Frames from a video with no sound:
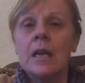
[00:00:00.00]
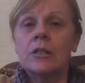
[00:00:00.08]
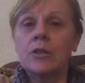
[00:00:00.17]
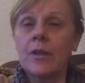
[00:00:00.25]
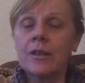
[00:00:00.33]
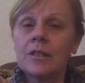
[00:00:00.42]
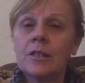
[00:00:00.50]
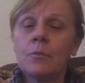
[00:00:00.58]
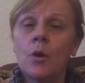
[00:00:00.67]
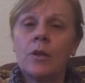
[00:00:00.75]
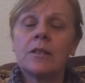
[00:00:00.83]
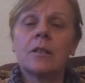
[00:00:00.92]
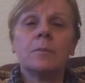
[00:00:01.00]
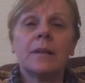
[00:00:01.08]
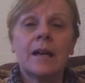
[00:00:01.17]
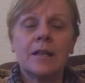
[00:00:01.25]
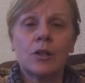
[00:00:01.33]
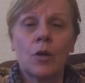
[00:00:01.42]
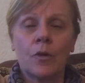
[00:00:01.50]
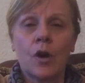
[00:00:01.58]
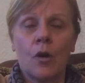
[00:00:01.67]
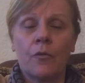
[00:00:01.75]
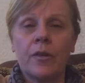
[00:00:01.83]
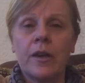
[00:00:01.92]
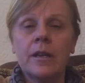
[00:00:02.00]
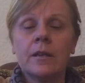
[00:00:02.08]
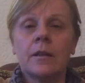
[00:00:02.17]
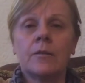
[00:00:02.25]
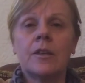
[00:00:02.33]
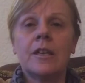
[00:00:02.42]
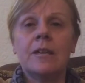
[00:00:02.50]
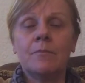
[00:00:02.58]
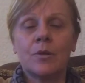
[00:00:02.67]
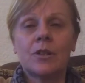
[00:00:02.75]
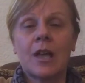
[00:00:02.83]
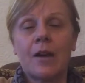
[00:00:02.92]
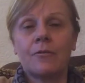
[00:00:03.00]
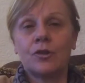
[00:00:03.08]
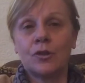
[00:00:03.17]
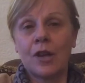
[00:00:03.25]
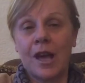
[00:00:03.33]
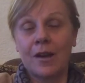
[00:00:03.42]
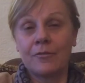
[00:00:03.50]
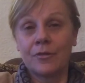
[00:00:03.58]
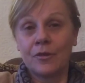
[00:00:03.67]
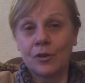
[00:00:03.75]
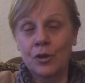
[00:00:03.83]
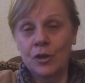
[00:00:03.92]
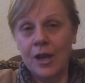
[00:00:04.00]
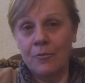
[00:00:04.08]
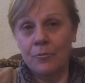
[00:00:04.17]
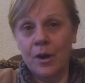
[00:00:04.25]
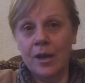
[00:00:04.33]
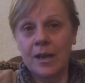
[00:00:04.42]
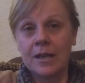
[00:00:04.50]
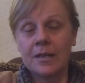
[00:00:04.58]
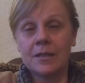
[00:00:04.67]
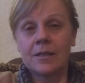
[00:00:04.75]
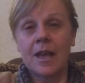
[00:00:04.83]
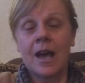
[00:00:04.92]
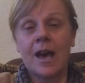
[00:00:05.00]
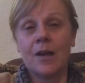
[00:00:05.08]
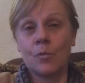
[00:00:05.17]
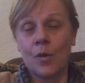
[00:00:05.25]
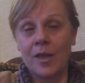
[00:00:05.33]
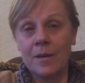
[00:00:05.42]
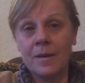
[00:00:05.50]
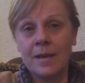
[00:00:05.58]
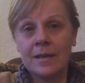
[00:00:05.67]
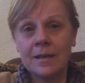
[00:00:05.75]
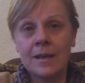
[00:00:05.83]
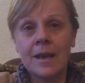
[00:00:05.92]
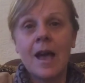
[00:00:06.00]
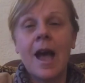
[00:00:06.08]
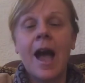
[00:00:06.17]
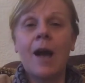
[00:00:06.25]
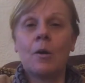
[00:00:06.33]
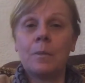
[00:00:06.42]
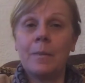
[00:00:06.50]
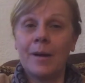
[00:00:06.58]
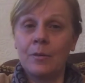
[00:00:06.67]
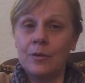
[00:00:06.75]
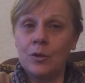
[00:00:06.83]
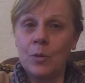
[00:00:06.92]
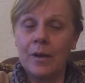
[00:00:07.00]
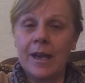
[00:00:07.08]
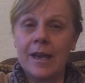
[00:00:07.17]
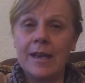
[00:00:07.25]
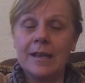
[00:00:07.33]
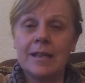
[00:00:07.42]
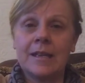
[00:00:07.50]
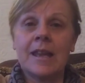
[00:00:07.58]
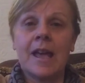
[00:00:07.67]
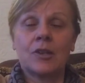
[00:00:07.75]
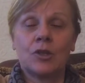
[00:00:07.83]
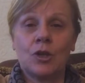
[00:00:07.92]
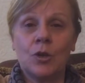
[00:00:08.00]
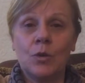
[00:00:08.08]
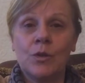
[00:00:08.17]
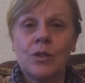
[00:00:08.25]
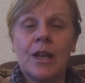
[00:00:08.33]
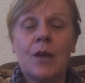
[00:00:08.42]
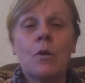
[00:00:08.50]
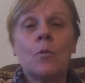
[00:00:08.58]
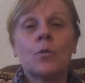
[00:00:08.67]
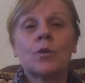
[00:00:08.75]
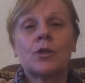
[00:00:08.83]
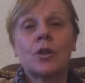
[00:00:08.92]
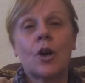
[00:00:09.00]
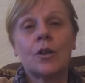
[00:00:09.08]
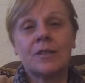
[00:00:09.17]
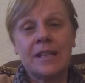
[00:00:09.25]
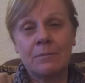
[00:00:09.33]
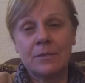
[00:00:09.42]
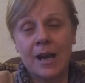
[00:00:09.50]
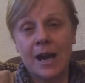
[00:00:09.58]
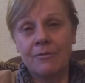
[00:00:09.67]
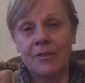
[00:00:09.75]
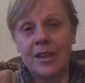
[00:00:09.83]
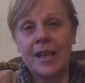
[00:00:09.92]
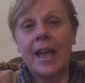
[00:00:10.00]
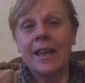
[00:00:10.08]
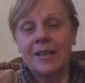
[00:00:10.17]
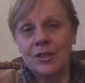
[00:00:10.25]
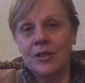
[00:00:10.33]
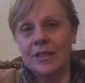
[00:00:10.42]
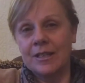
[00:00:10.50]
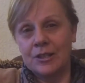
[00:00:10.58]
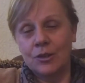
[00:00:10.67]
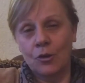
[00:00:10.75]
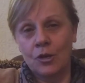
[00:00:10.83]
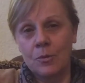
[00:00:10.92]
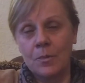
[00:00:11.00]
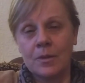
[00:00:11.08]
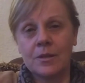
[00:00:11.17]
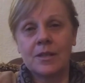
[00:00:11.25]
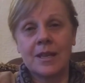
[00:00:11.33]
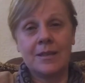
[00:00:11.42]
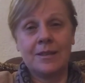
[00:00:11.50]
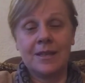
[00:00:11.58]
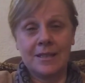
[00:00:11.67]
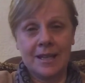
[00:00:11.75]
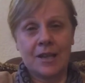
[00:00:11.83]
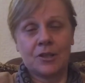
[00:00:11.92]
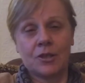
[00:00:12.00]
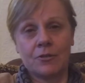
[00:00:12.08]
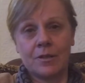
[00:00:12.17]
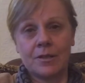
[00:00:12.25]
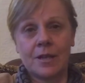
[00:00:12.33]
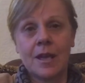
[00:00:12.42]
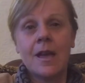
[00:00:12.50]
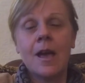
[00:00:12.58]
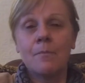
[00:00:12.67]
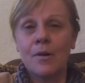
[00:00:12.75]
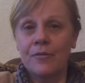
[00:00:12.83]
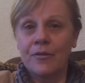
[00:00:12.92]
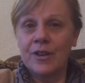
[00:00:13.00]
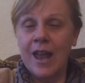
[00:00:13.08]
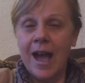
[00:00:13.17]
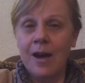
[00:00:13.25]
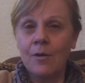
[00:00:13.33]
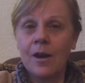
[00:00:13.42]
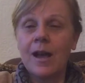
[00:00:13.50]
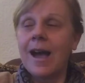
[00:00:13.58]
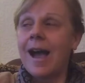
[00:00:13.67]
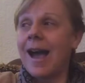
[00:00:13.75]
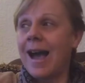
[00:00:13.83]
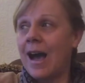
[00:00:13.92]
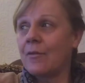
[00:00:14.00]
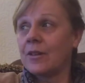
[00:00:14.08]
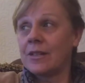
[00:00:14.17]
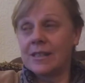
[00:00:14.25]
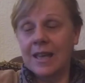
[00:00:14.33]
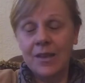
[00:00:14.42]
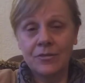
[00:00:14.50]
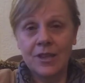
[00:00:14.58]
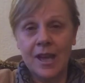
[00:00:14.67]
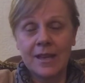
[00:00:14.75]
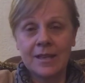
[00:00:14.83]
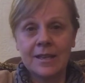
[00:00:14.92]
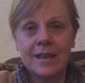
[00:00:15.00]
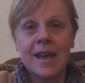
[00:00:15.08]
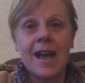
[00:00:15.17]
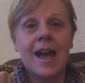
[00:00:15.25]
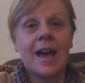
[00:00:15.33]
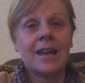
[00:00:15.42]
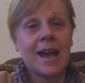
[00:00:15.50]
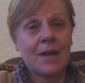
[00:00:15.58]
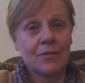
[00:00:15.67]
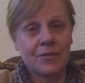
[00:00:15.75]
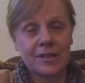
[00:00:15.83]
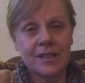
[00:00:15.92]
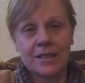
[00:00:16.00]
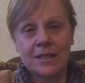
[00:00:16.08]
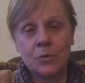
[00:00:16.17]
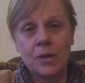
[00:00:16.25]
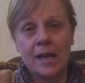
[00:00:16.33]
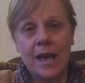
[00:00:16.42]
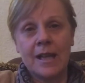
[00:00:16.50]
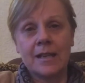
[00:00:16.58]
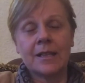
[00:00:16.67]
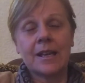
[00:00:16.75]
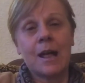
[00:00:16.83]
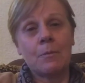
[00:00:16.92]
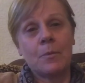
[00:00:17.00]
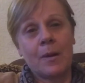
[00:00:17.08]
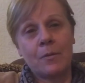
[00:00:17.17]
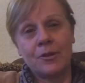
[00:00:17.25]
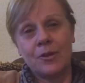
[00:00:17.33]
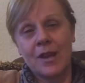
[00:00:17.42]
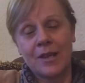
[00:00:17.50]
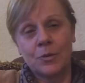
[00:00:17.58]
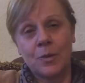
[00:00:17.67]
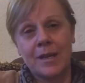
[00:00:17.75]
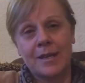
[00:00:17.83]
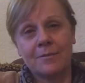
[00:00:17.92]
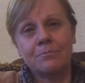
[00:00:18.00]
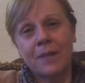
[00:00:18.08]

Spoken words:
So that's this morning's Compliance Over Coffee, the must have, should have, could have brackets and what they mean. I'll be back with you again next Tuesday when we'll start deep diving into these documents in these categories. But for now, have a safe day and have a fantastic weekend, and I'll be back with you next week.